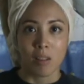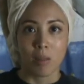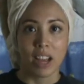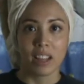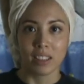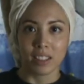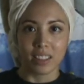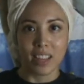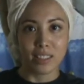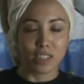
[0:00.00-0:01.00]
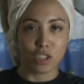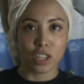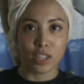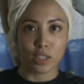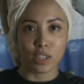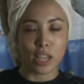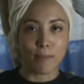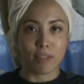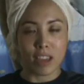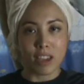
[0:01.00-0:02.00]
Well, this is just
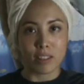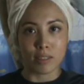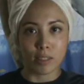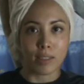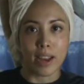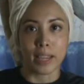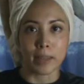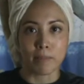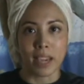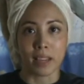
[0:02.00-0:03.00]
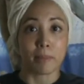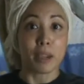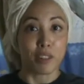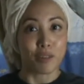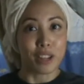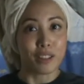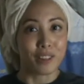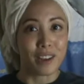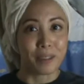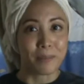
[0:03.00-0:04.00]
something so that I can make a big reveal
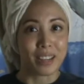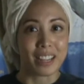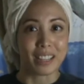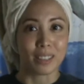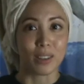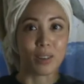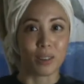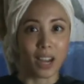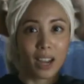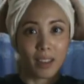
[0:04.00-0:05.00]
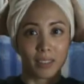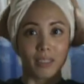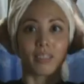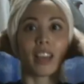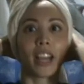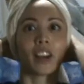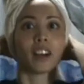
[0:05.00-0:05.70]
for everybody. So, hang